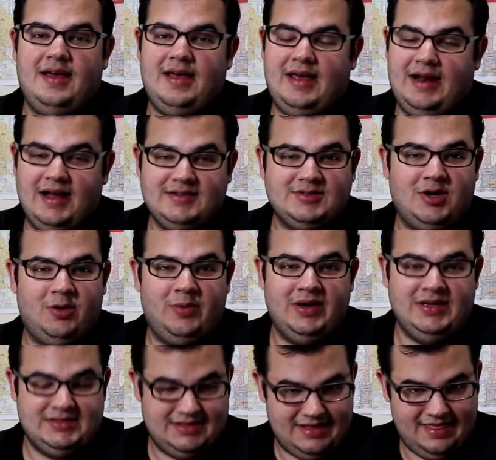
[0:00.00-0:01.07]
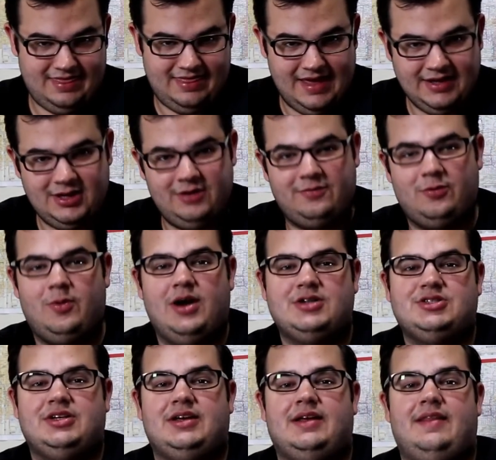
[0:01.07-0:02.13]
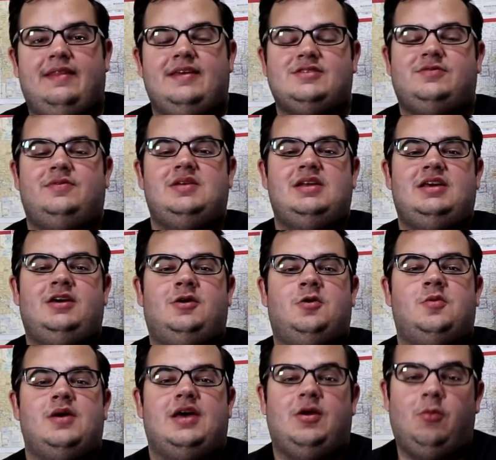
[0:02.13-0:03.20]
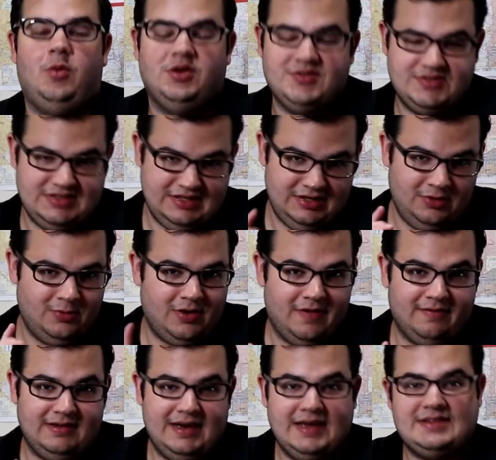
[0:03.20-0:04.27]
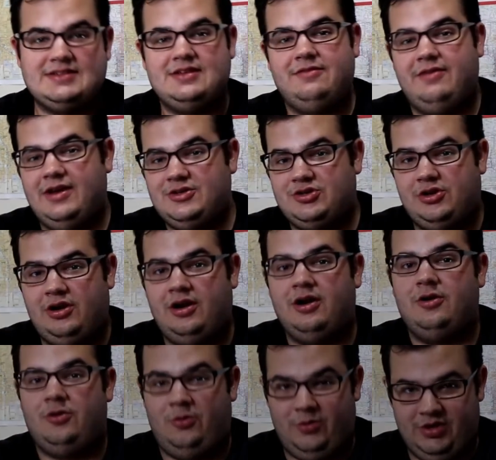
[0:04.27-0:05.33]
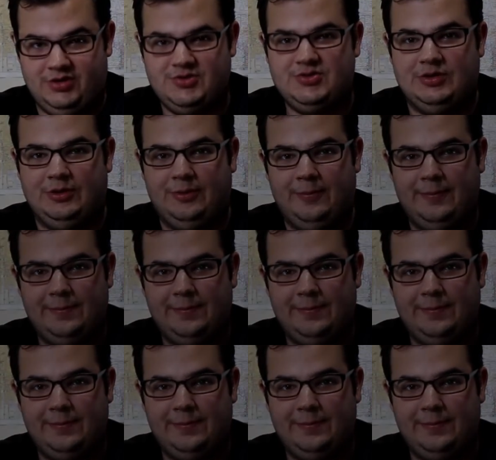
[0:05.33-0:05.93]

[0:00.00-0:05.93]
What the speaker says: And as always, thank you for watching this video, and we'll see you on the next adventure real soon.